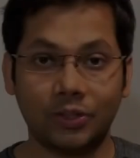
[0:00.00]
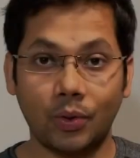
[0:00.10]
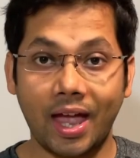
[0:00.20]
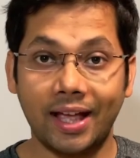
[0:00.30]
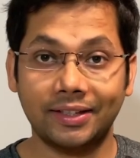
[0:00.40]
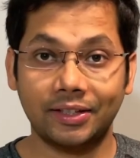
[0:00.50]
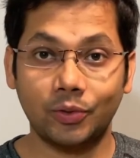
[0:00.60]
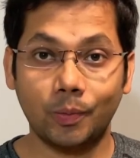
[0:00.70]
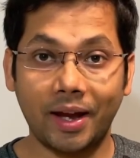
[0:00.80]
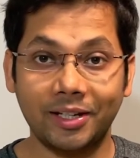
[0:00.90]
So as
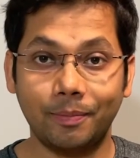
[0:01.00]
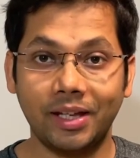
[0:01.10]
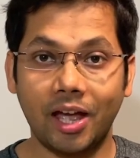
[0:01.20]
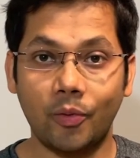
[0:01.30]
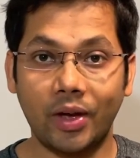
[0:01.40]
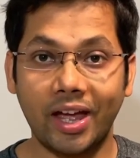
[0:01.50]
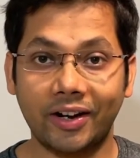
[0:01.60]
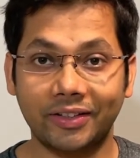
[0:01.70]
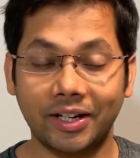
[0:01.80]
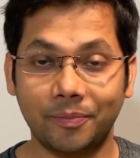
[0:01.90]
you might be
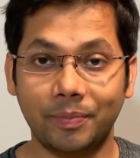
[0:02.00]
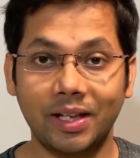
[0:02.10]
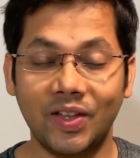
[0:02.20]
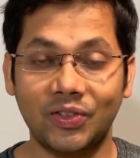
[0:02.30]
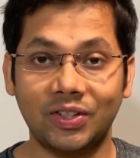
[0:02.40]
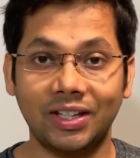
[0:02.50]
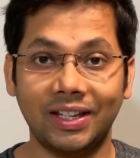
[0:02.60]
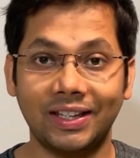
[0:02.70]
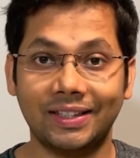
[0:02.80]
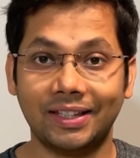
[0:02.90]
aware that PhD
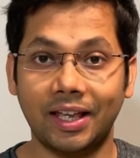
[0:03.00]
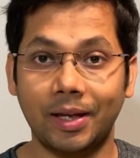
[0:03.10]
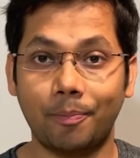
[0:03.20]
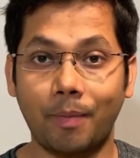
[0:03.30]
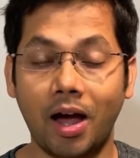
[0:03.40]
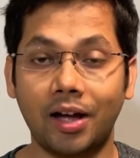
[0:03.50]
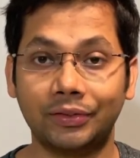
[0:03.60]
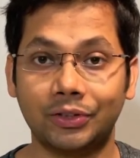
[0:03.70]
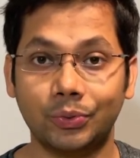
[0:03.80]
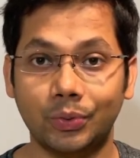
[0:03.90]
is a
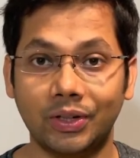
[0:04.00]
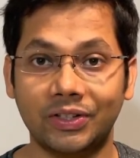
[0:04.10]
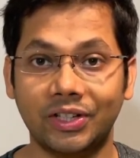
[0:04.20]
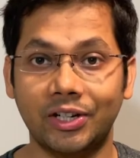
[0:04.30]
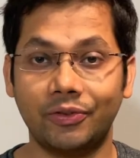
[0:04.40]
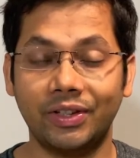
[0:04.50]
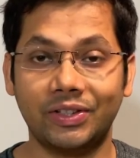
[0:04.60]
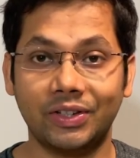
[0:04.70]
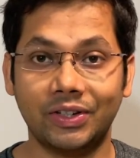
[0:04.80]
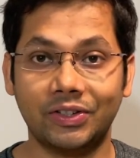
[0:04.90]
path towards a
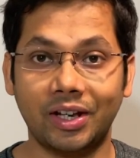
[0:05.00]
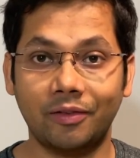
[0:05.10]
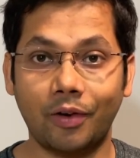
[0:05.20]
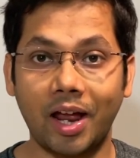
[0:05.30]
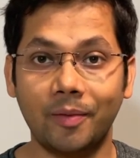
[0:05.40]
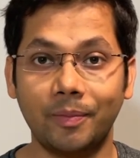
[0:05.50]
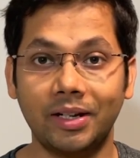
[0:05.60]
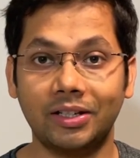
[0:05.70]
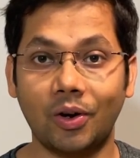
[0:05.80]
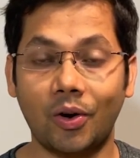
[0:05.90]
research
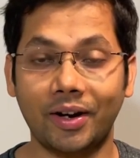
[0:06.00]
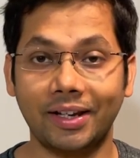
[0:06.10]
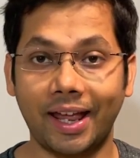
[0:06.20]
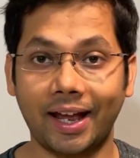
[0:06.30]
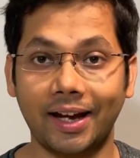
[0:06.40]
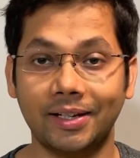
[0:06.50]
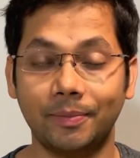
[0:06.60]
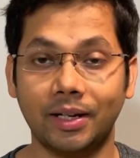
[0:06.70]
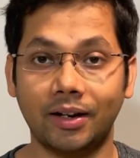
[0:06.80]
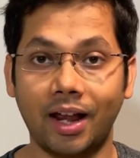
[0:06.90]
environment or an
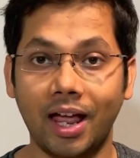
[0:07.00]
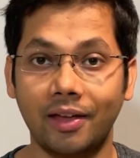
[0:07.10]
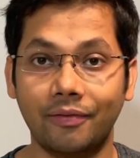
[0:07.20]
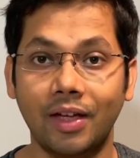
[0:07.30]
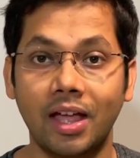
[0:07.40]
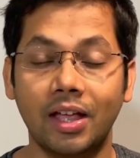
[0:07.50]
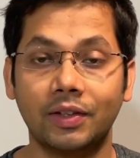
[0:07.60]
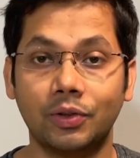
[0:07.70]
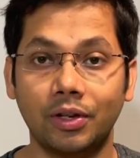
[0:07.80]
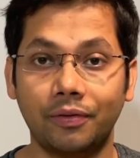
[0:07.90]
academic life.
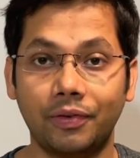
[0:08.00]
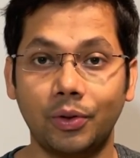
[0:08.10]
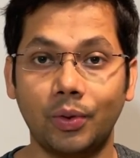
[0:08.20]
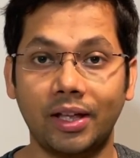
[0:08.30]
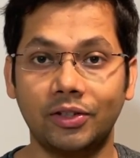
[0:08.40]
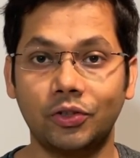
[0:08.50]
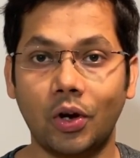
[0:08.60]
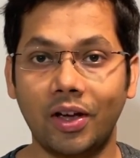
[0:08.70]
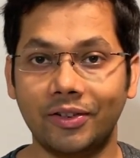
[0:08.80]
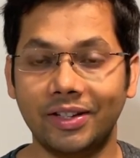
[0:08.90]
So if you
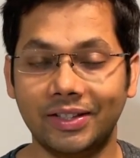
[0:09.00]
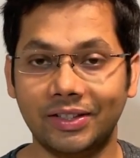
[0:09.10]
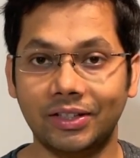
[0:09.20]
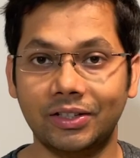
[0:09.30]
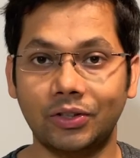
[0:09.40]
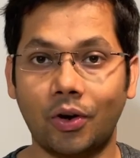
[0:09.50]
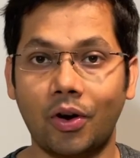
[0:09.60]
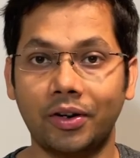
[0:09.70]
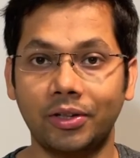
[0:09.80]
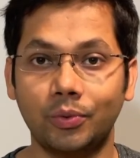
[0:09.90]
enjoy research
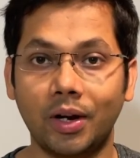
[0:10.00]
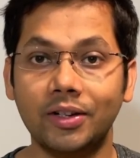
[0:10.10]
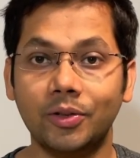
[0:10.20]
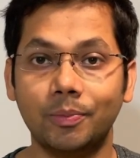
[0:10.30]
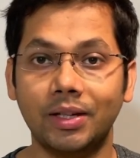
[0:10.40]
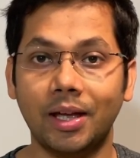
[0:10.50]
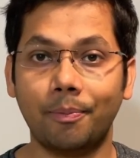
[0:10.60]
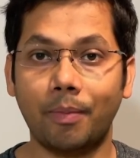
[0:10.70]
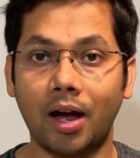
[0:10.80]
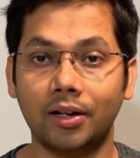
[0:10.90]
or you want to be a
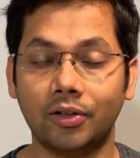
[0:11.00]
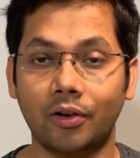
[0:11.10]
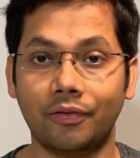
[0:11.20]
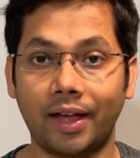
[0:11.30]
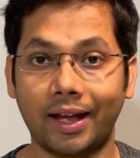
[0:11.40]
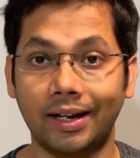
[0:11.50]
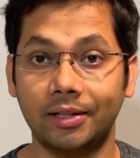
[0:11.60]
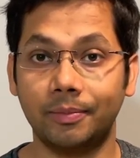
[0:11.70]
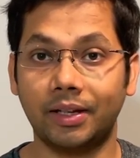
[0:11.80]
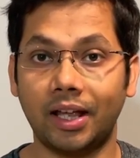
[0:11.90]
part of
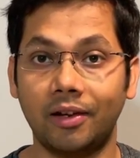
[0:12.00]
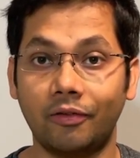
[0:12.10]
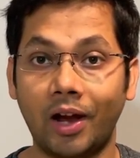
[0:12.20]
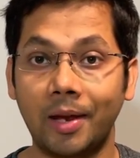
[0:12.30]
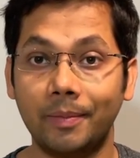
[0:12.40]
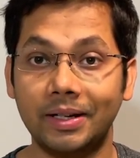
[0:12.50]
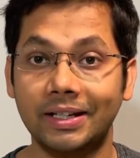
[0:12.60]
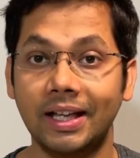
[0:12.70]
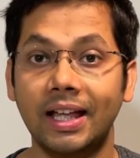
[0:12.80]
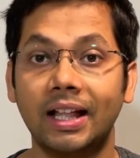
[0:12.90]
academic
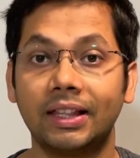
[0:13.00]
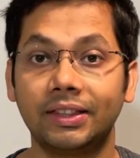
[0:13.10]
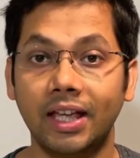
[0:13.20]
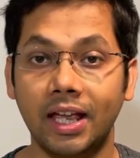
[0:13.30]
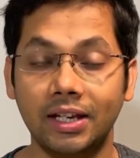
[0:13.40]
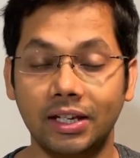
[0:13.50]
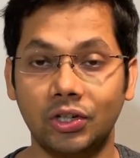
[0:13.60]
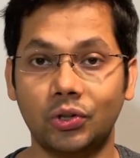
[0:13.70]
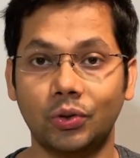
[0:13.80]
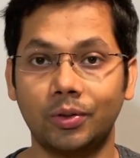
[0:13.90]
environment, then you
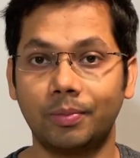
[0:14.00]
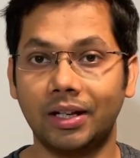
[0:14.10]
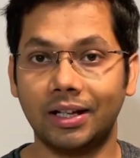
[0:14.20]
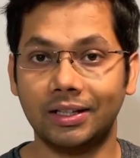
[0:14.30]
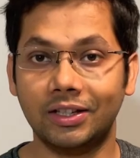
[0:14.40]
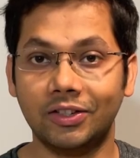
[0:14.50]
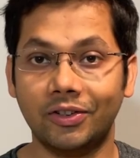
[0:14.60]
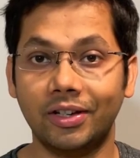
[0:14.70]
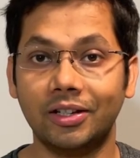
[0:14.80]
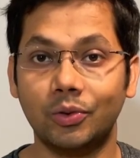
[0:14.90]
should be
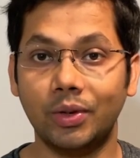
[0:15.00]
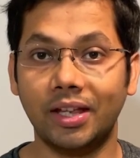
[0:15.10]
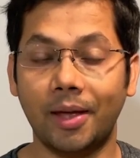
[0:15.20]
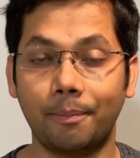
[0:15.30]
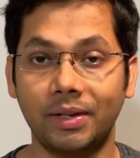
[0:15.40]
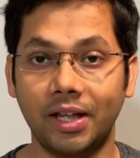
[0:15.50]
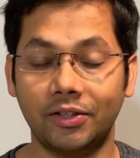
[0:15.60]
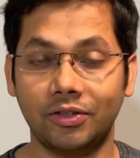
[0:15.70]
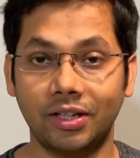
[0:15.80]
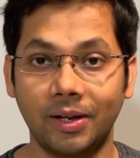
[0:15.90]
considering doing a
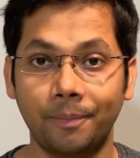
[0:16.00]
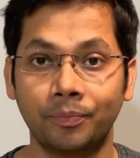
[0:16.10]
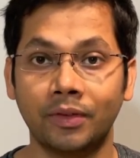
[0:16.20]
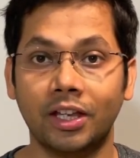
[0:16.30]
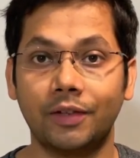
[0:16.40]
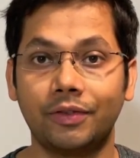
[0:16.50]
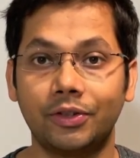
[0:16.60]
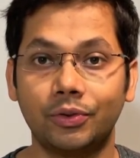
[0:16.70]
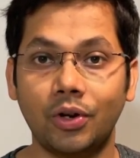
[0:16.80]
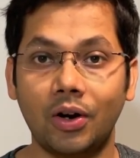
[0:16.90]
PhD. If you
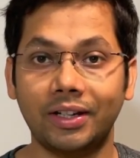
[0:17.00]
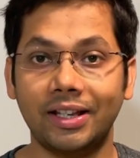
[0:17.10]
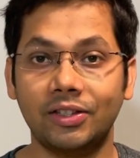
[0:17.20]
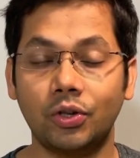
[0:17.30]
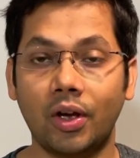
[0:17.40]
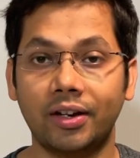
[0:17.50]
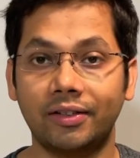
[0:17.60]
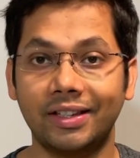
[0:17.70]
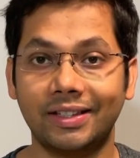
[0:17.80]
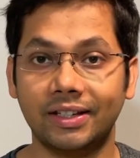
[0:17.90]
do not enjoy
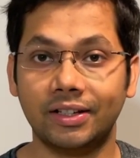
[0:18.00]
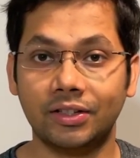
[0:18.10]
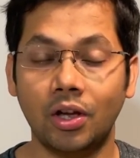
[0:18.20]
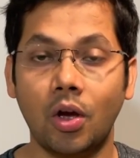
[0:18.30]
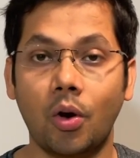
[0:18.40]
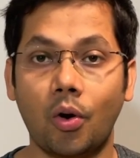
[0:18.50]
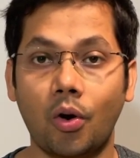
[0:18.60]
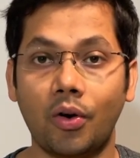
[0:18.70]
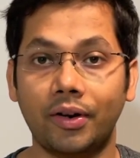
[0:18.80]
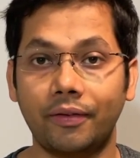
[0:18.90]
research
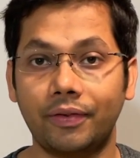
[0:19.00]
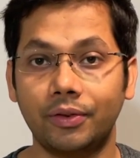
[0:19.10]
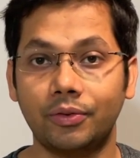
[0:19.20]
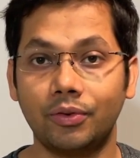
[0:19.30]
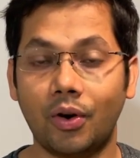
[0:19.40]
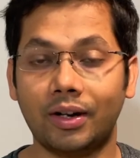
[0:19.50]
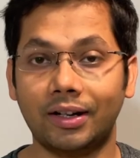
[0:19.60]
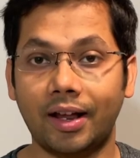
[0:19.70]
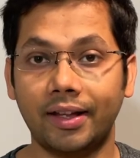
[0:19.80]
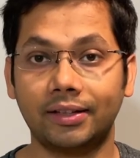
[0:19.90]
or if you do not
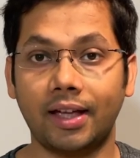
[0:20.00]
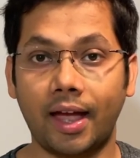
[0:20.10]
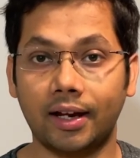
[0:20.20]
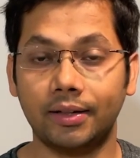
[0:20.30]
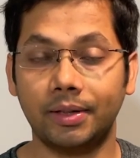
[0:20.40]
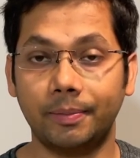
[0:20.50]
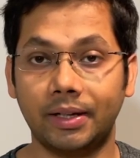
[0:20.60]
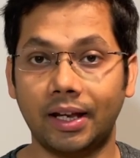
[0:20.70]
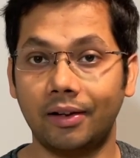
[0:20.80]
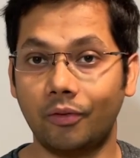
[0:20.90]
like the
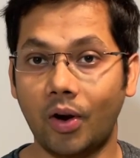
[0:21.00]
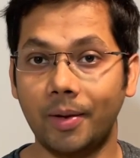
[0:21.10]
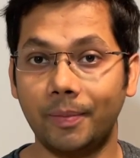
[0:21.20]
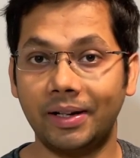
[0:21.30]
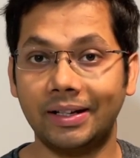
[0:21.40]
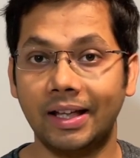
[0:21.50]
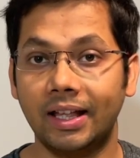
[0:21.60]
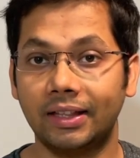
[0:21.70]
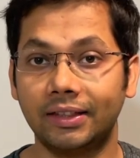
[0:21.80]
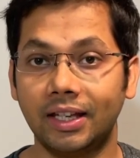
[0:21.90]
academic environment,
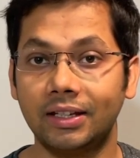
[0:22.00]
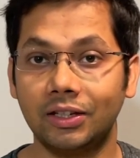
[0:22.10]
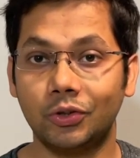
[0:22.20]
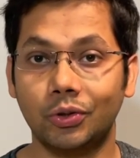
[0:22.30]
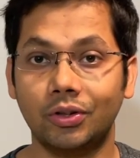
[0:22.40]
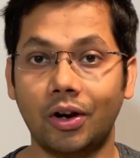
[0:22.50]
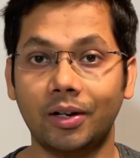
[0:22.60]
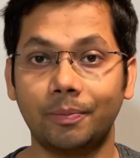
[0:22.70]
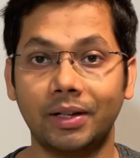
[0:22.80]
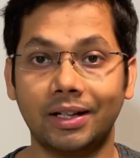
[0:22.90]
then you should
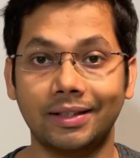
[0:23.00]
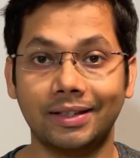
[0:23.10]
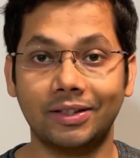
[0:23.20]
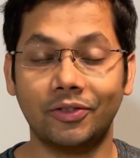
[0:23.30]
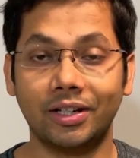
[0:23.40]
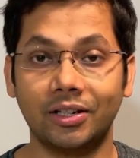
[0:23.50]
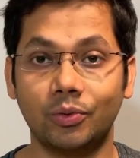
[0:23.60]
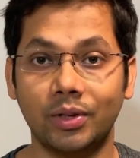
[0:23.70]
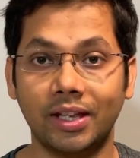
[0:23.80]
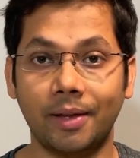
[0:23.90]
not be considering doing a